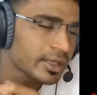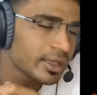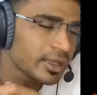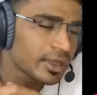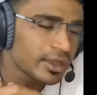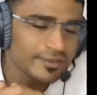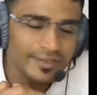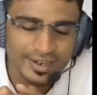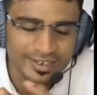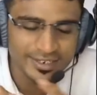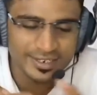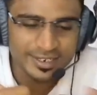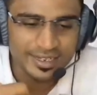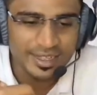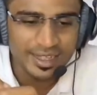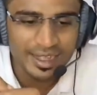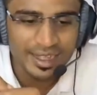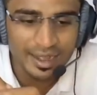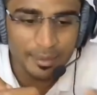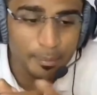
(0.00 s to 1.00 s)
what
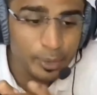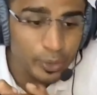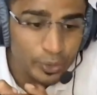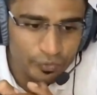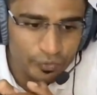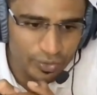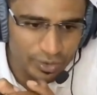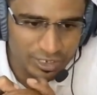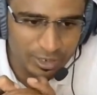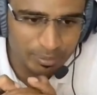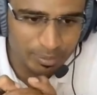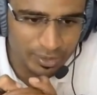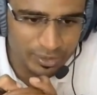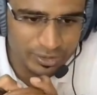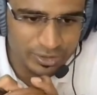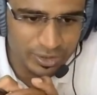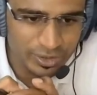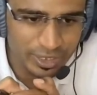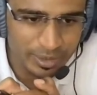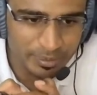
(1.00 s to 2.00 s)
brute force
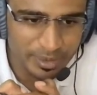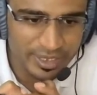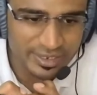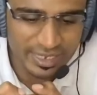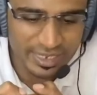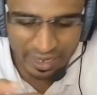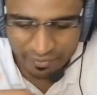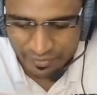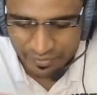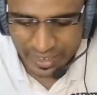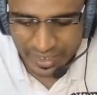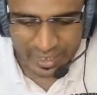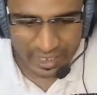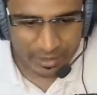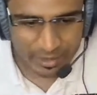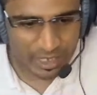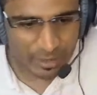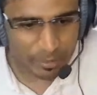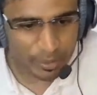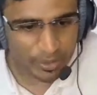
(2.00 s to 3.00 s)
approach. Okay, because every
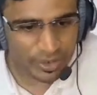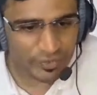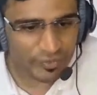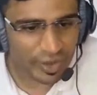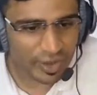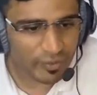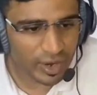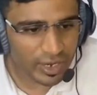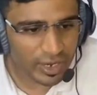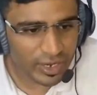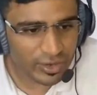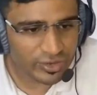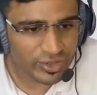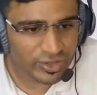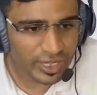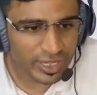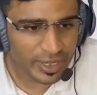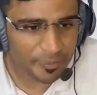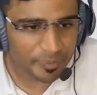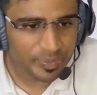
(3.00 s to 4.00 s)
time, suppose if I wanted to
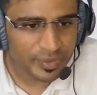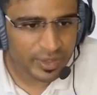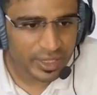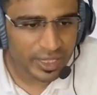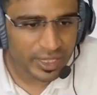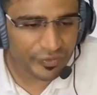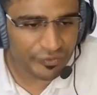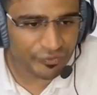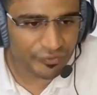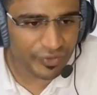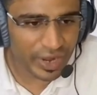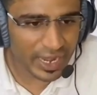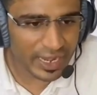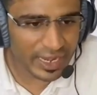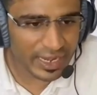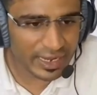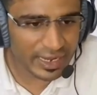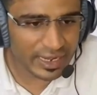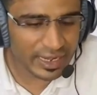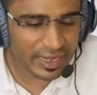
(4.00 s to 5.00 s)
say, if
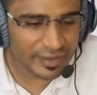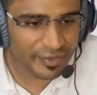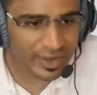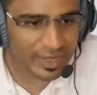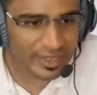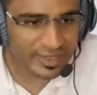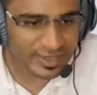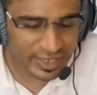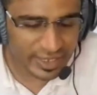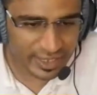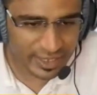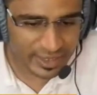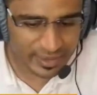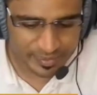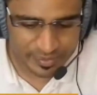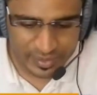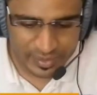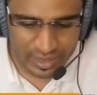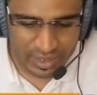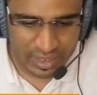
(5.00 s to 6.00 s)
I say
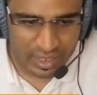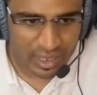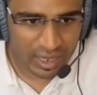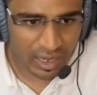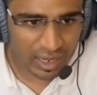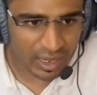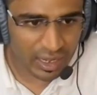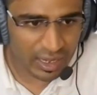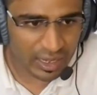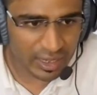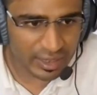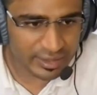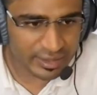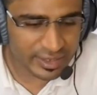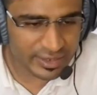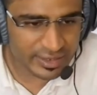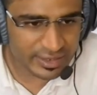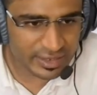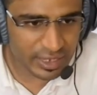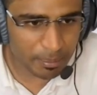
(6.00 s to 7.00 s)

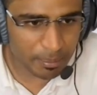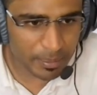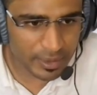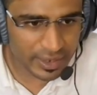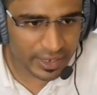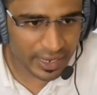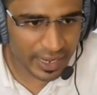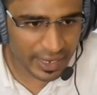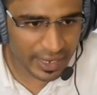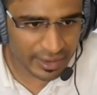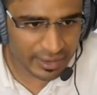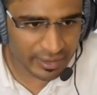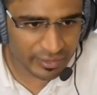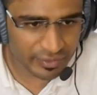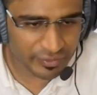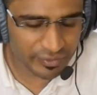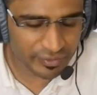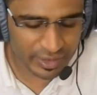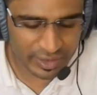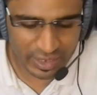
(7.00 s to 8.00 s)
this number n,
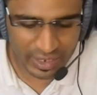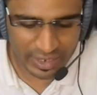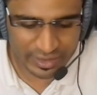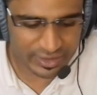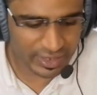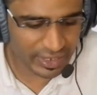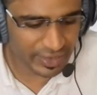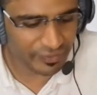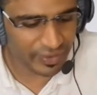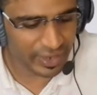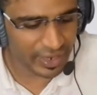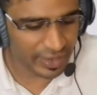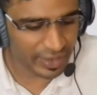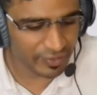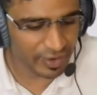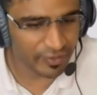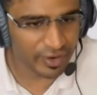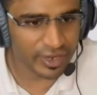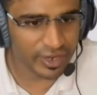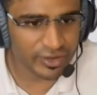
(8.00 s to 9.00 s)
let's say if
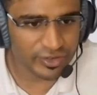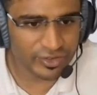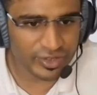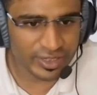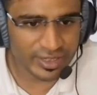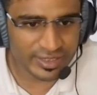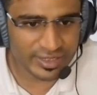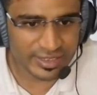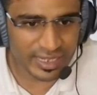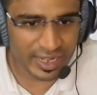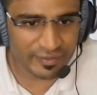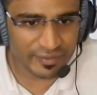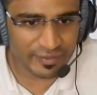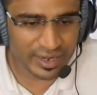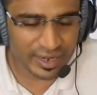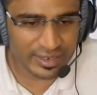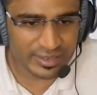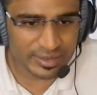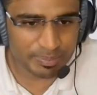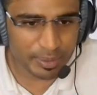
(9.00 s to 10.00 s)
I wanted to say this 7
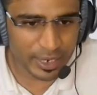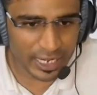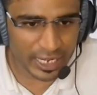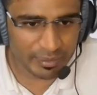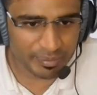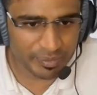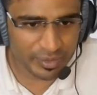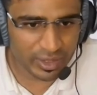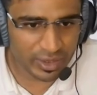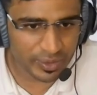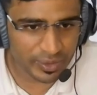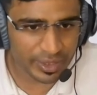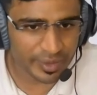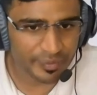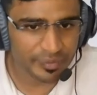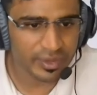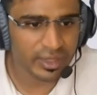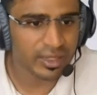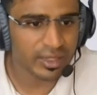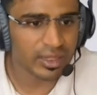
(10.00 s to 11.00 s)
as prime.
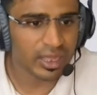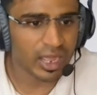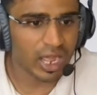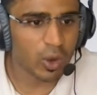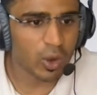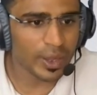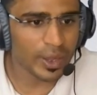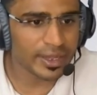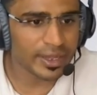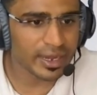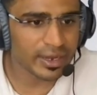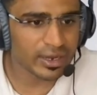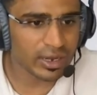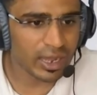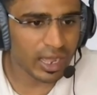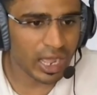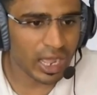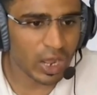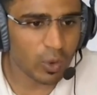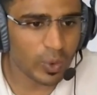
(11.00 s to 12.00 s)
Okay, how I
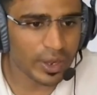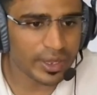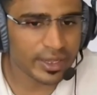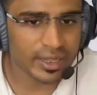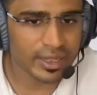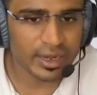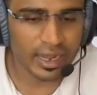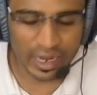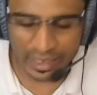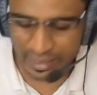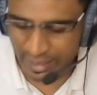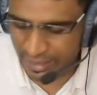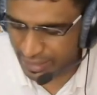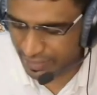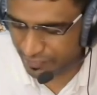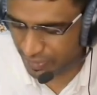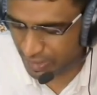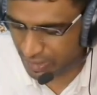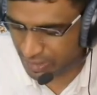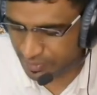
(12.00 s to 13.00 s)
can
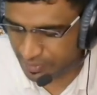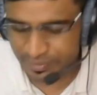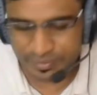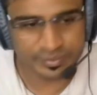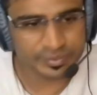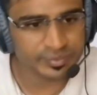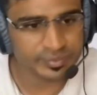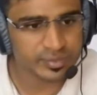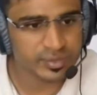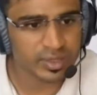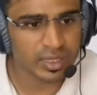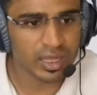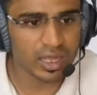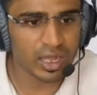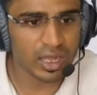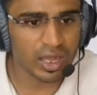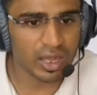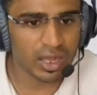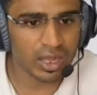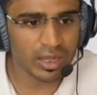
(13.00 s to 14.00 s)
identify,
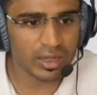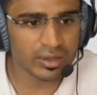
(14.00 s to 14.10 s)
uh,